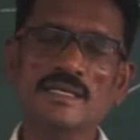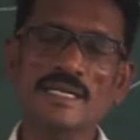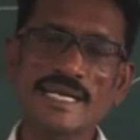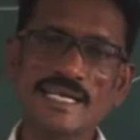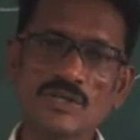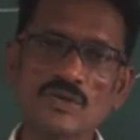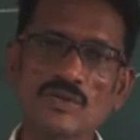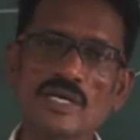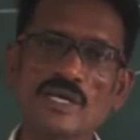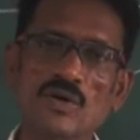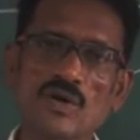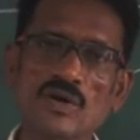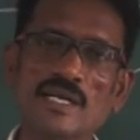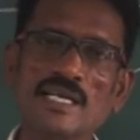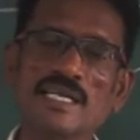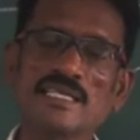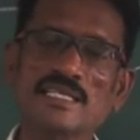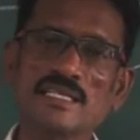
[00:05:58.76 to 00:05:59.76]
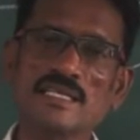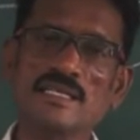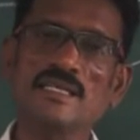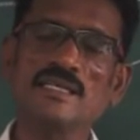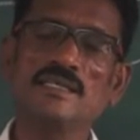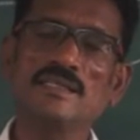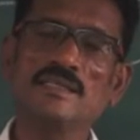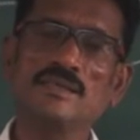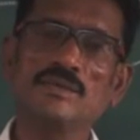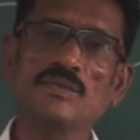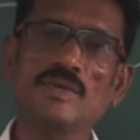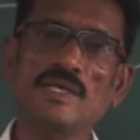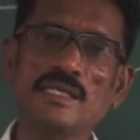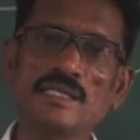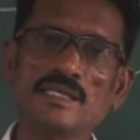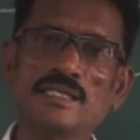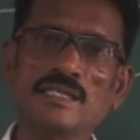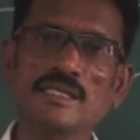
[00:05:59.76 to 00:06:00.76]
try to recognize the
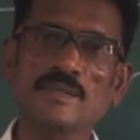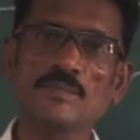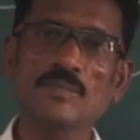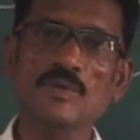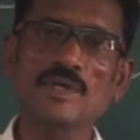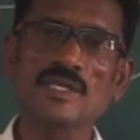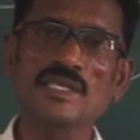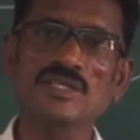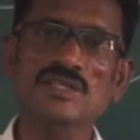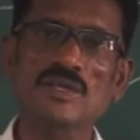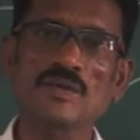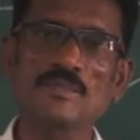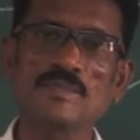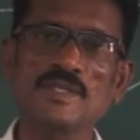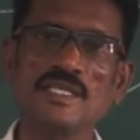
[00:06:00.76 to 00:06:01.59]
what is the importance